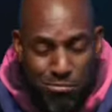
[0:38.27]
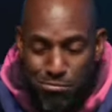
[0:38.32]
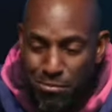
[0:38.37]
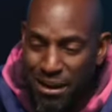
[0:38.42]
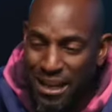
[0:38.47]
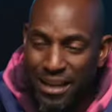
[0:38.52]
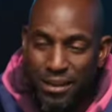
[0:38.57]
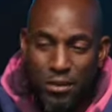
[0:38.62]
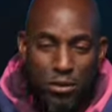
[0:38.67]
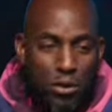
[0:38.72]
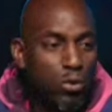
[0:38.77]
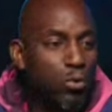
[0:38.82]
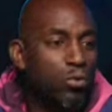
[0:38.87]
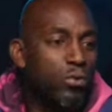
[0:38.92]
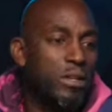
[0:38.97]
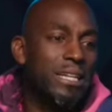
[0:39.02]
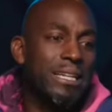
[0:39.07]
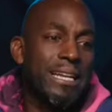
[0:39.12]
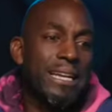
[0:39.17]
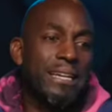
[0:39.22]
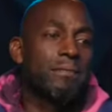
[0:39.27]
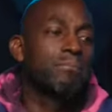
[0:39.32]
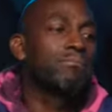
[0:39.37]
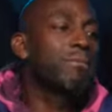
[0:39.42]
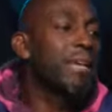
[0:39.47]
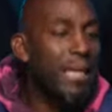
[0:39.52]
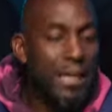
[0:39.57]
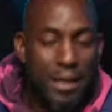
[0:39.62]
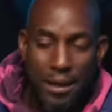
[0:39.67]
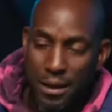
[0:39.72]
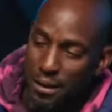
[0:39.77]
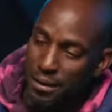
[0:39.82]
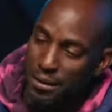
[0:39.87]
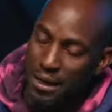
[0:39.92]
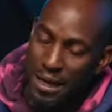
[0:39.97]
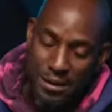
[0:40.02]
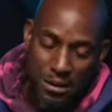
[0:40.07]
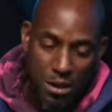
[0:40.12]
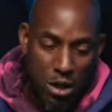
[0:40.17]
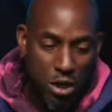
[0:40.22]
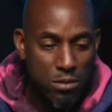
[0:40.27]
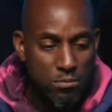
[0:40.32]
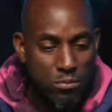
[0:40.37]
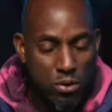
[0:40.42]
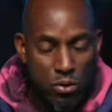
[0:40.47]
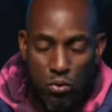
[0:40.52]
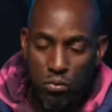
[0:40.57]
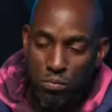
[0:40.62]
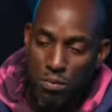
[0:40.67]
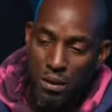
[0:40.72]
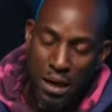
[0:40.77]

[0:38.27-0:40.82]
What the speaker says: Man, dude, you're like, man, not calling dude,